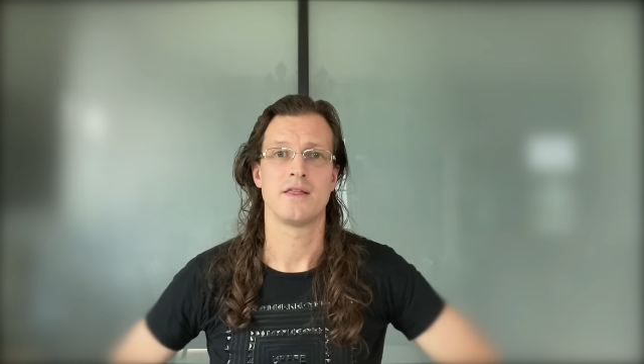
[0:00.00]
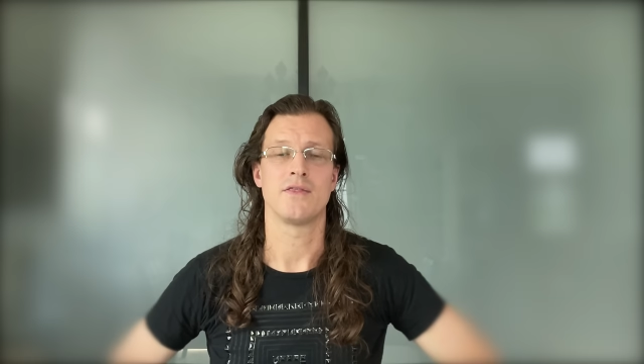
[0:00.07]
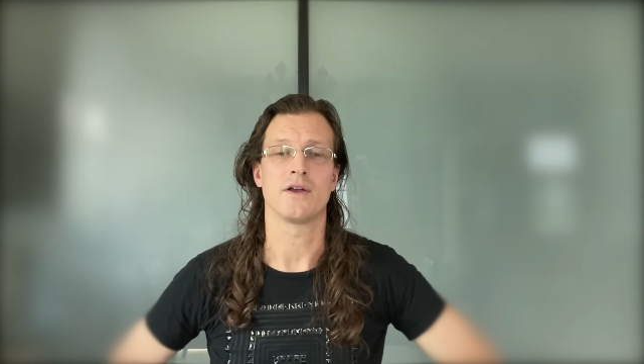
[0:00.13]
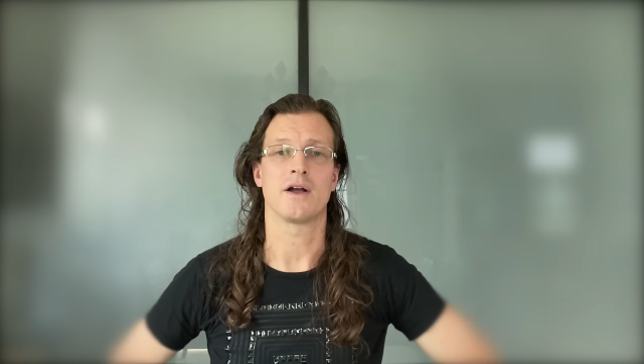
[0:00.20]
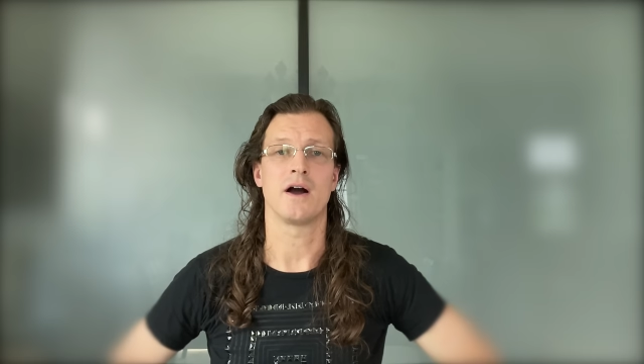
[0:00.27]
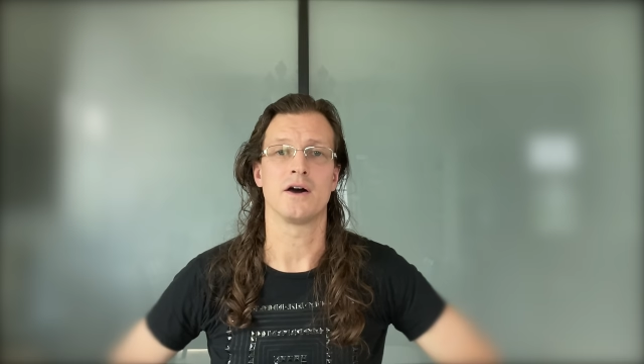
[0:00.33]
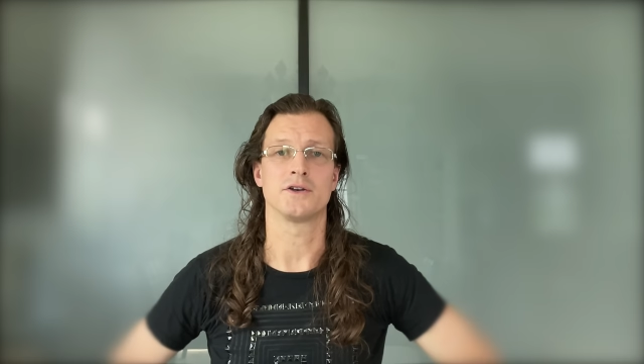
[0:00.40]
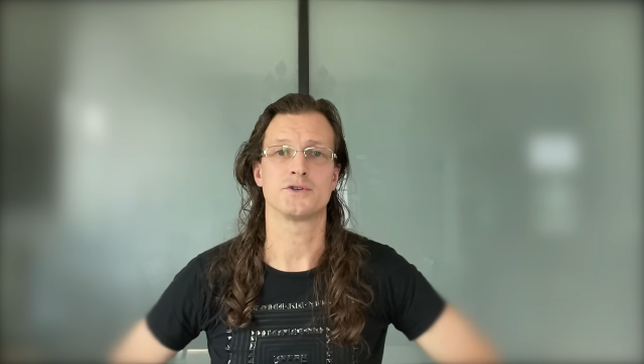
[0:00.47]
The
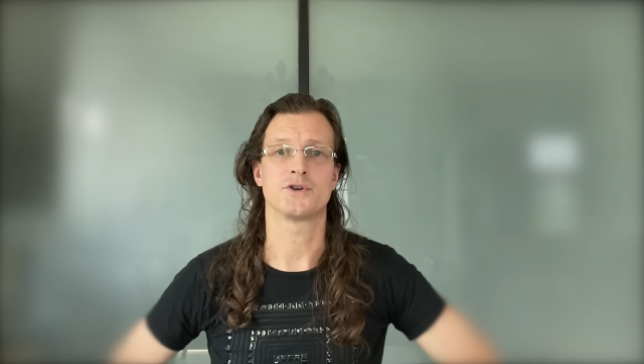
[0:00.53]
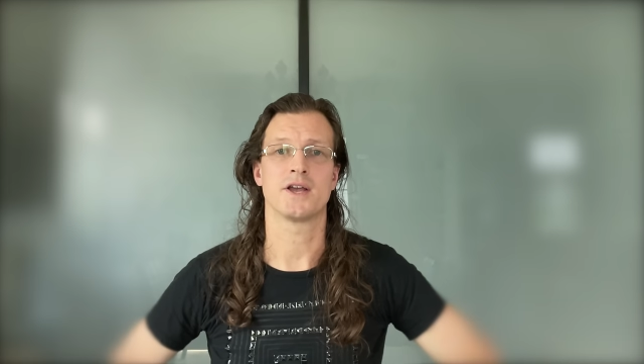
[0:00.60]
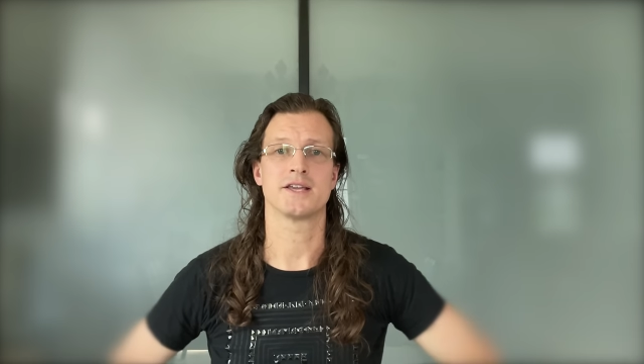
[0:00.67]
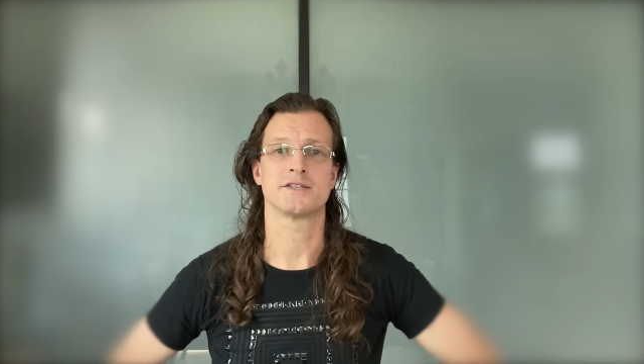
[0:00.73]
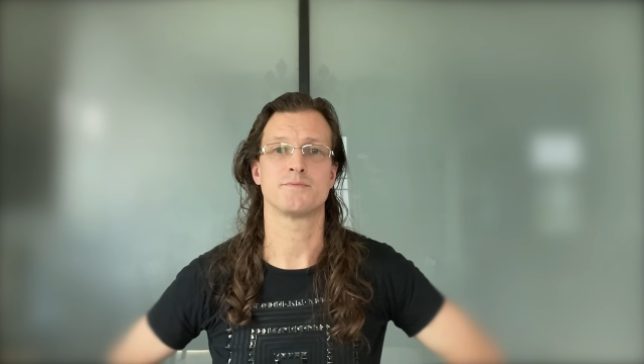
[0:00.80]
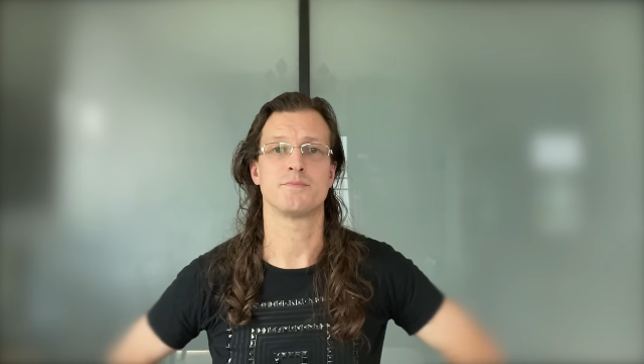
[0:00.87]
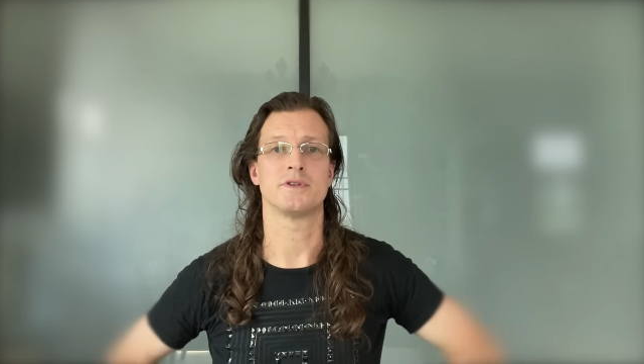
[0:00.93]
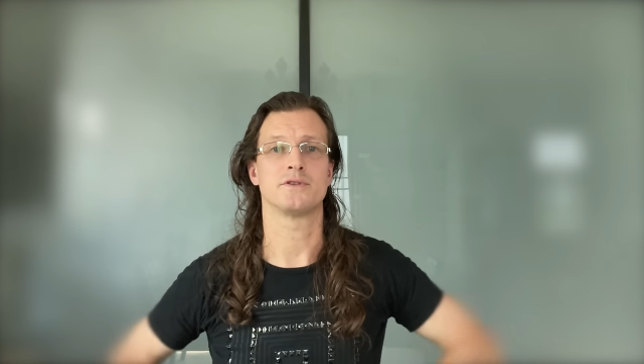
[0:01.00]

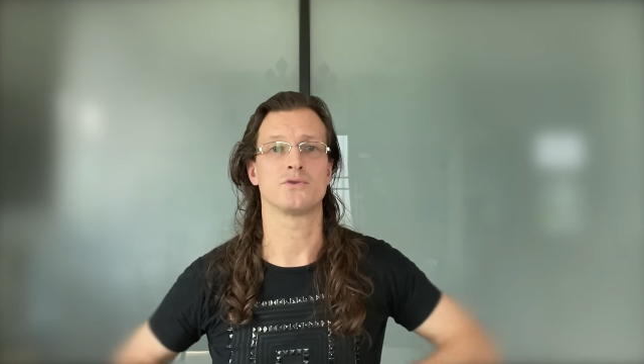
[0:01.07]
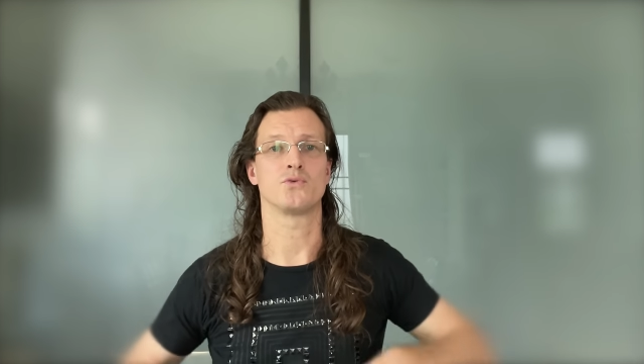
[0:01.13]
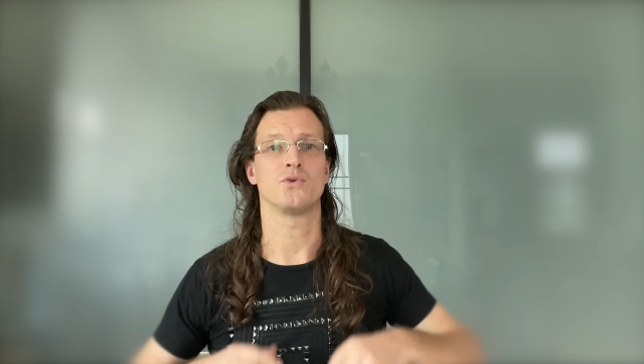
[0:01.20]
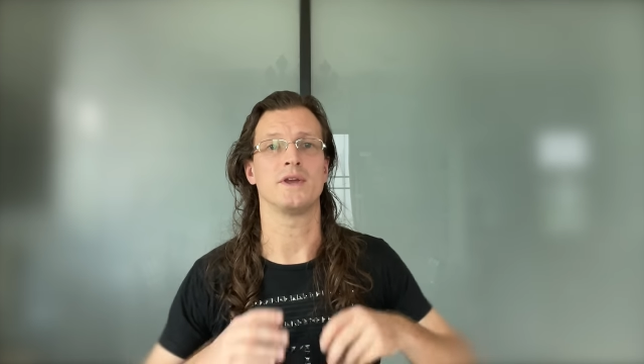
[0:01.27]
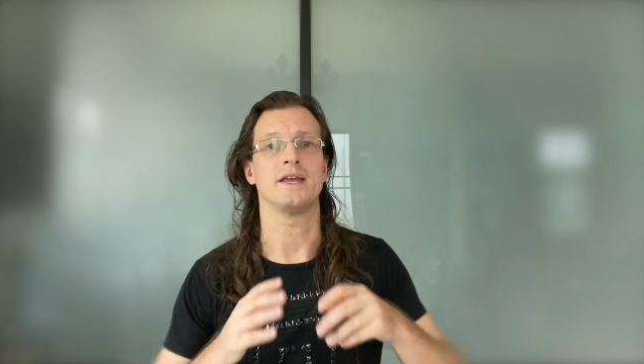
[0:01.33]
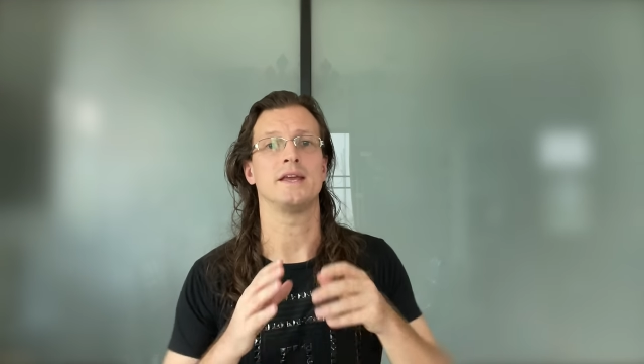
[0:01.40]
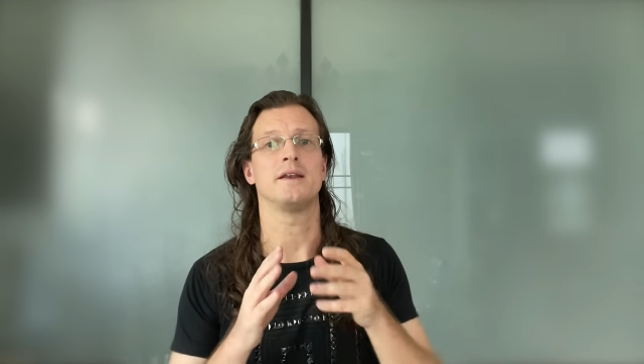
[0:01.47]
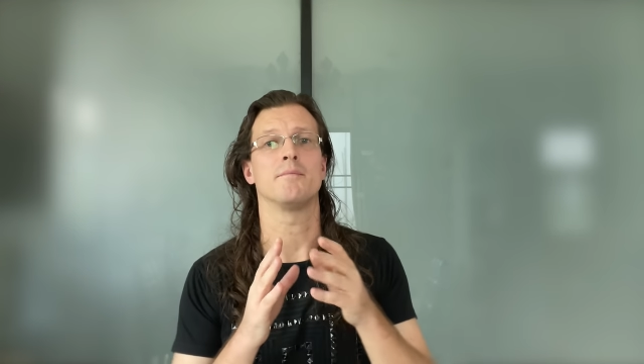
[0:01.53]
contrast
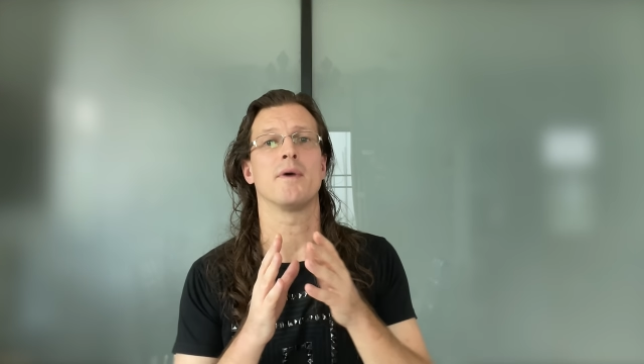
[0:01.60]
between